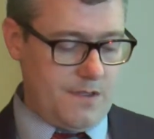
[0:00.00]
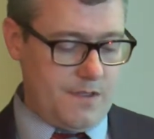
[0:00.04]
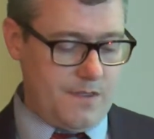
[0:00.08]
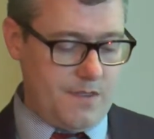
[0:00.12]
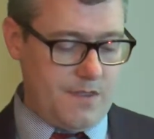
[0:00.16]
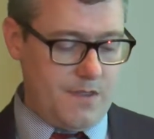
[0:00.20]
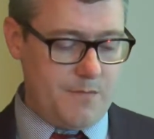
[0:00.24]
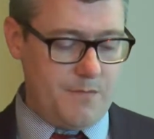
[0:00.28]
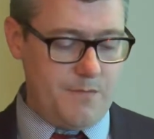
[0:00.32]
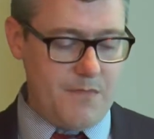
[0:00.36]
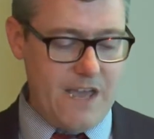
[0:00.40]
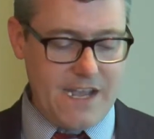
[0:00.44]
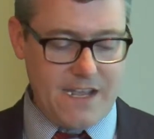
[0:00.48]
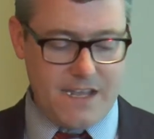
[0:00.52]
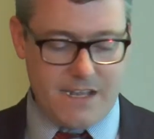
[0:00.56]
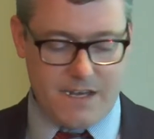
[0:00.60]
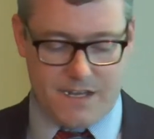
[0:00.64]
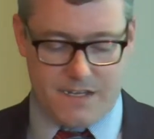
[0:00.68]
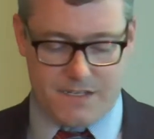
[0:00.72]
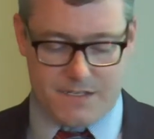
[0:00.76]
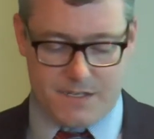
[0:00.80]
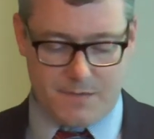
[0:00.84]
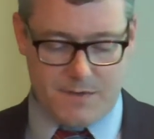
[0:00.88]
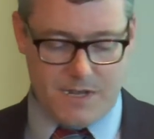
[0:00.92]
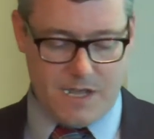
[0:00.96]
the
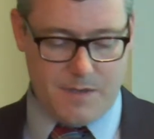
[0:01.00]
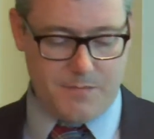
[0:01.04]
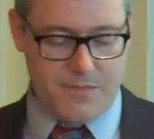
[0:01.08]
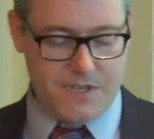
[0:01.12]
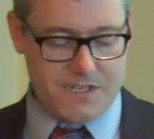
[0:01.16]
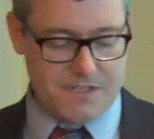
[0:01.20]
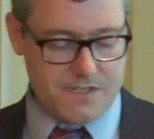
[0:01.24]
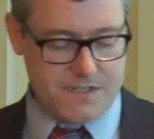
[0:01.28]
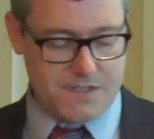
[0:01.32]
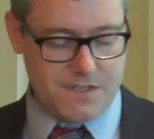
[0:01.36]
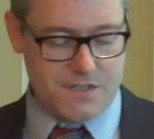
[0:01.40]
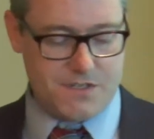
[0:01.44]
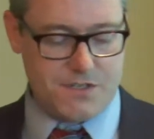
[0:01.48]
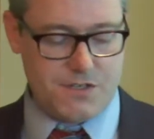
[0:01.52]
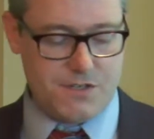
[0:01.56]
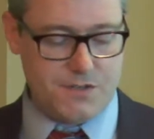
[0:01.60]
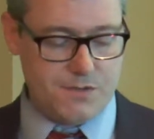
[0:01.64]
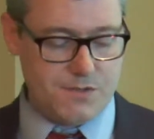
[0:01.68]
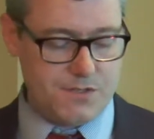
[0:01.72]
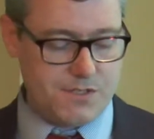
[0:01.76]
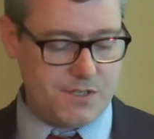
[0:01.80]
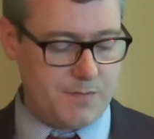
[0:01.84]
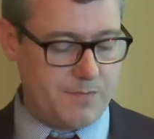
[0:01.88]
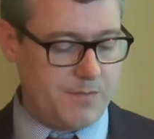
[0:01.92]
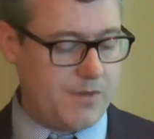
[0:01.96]
mechanism that businesses
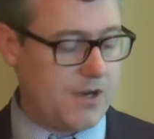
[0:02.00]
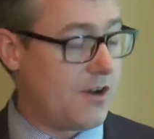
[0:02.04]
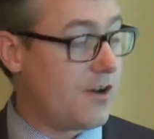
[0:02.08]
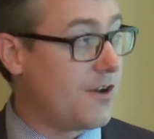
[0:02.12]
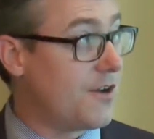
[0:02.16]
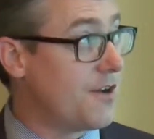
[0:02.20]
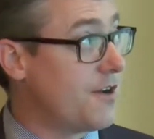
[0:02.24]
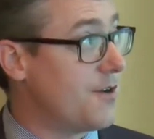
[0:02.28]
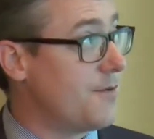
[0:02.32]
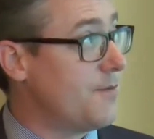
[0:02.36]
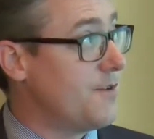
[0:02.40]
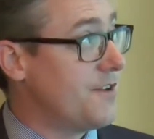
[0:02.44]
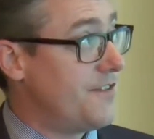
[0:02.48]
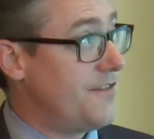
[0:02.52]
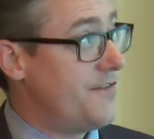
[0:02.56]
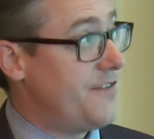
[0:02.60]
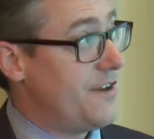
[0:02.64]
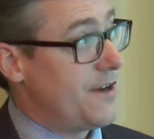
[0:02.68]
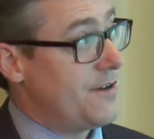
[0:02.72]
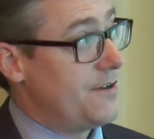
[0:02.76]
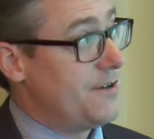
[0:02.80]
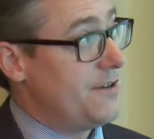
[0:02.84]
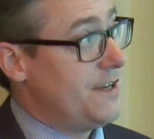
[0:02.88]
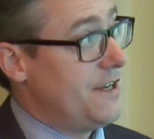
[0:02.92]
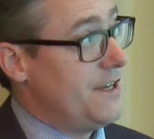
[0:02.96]
use to partner with
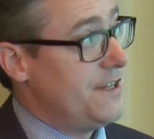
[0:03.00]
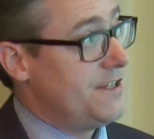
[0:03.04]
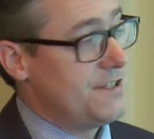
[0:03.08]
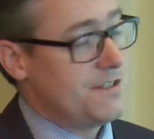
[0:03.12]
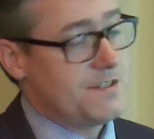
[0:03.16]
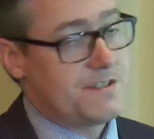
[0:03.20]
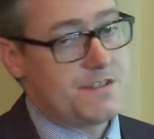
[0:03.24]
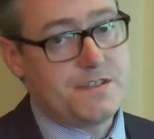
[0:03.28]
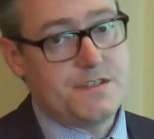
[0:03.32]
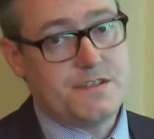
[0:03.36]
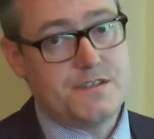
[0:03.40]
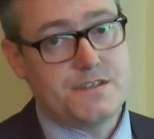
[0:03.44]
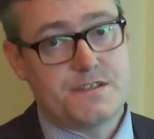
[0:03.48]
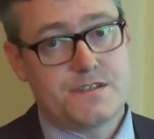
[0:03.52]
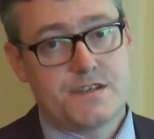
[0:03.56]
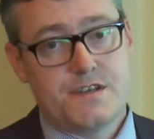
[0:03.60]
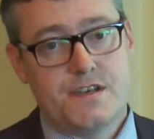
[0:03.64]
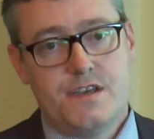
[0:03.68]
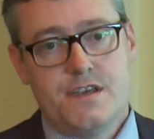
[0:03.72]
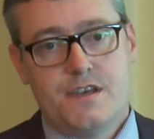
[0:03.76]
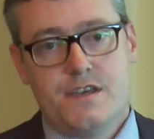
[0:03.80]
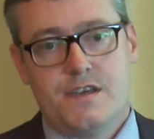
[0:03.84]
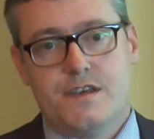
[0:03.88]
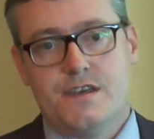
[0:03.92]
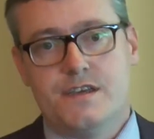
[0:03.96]
federal agencies
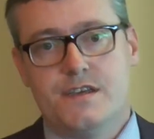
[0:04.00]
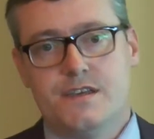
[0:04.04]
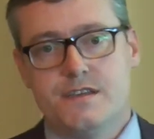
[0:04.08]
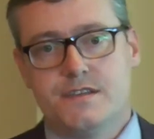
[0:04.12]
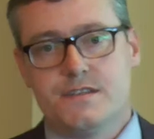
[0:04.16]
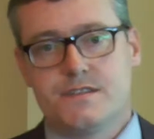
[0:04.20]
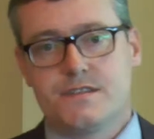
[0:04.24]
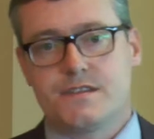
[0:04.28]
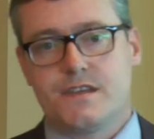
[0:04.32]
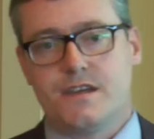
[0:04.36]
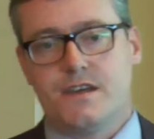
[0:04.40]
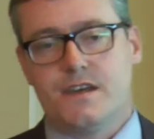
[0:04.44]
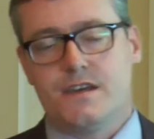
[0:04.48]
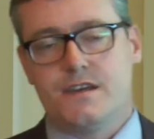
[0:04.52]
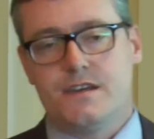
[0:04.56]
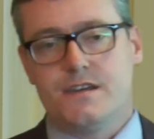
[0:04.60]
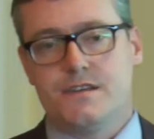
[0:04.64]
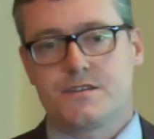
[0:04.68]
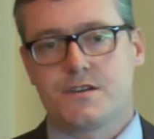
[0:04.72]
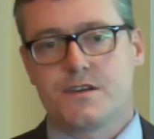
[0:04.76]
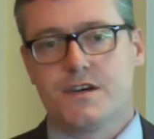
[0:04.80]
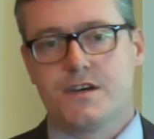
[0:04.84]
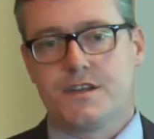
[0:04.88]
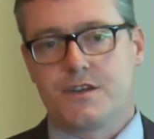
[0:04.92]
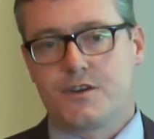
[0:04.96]
is
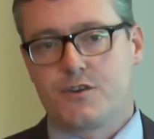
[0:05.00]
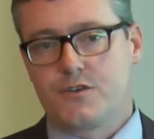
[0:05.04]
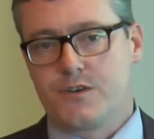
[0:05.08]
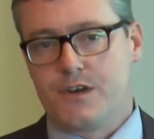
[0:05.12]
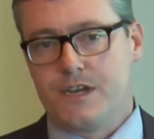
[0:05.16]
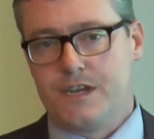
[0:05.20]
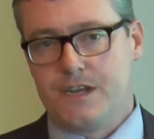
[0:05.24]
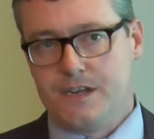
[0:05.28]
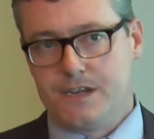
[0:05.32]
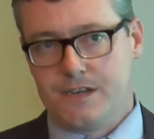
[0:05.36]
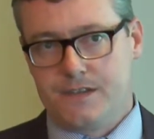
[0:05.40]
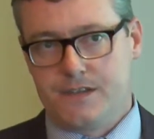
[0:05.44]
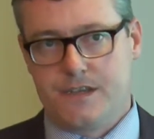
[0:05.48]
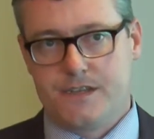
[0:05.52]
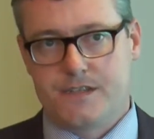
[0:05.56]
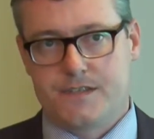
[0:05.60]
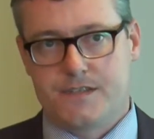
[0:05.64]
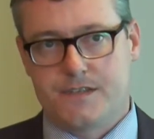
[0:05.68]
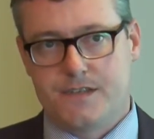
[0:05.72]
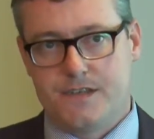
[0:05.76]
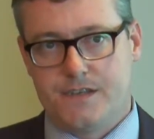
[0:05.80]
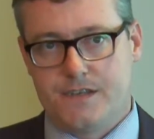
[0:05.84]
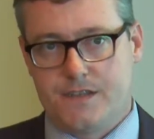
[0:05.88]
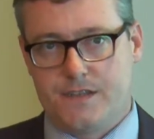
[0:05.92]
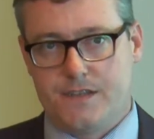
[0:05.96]
called a CRADA. That's
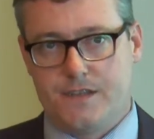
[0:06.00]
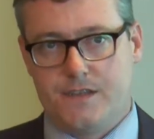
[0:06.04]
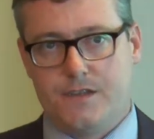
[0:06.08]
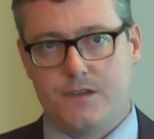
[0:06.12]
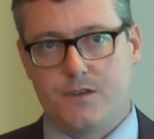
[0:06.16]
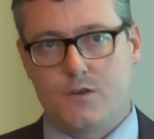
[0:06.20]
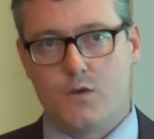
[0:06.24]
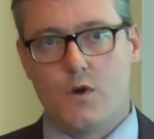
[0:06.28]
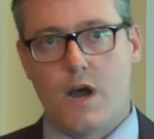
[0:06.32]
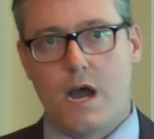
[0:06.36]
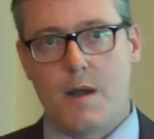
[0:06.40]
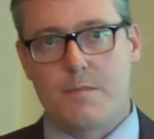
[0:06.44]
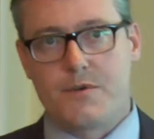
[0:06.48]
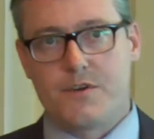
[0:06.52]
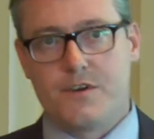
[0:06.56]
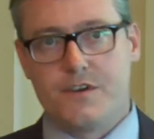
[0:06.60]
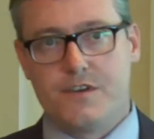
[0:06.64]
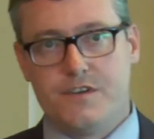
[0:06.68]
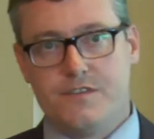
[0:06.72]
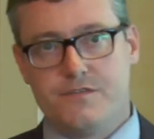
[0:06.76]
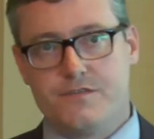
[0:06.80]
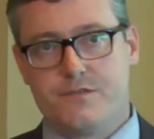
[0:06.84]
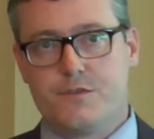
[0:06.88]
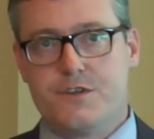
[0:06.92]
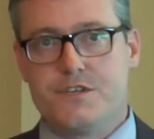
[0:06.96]
the
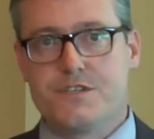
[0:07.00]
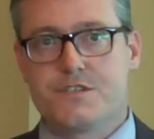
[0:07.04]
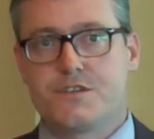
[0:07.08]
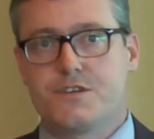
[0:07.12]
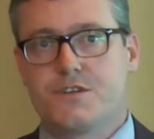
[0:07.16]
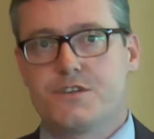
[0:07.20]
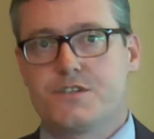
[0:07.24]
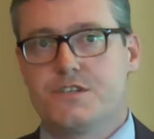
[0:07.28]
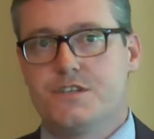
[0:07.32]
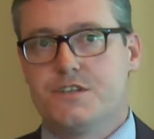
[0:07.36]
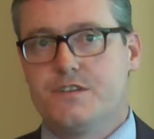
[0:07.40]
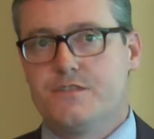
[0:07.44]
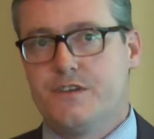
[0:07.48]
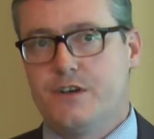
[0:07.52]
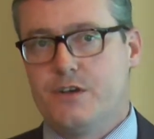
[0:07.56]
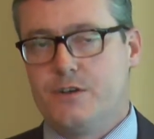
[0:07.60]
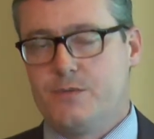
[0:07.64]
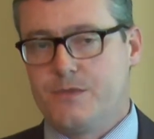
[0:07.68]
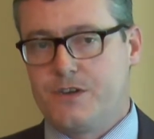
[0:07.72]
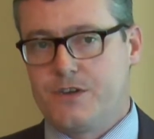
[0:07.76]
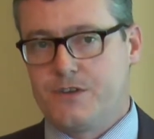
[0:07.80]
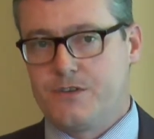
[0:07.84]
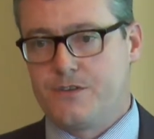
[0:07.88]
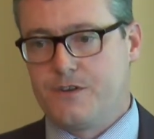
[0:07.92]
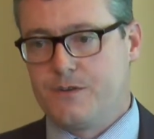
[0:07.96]
Cooperative Research and
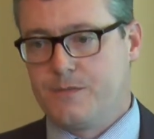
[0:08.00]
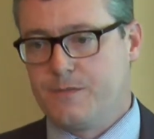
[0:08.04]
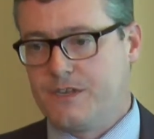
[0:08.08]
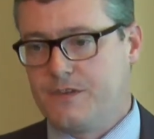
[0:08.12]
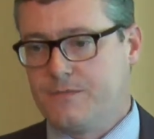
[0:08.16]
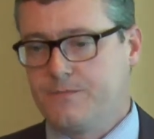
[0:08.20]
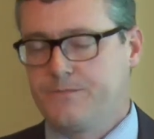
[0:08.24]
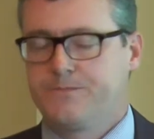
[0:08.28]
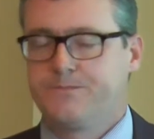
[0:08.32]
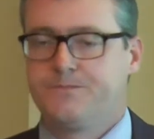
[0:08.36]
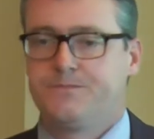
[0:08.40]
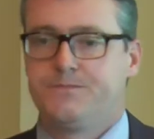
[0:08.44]
Development Agreement.